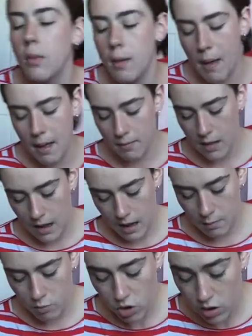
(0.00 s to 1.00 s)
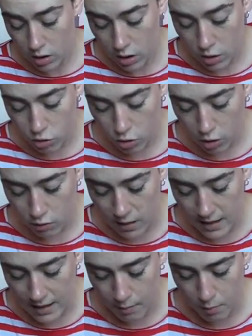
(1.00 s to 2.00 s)
a wee bit. And I'm just going to draw a
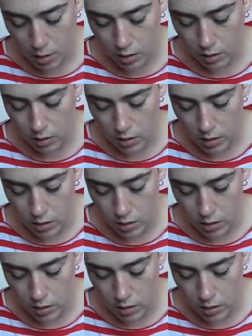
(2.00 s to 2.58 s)
really simple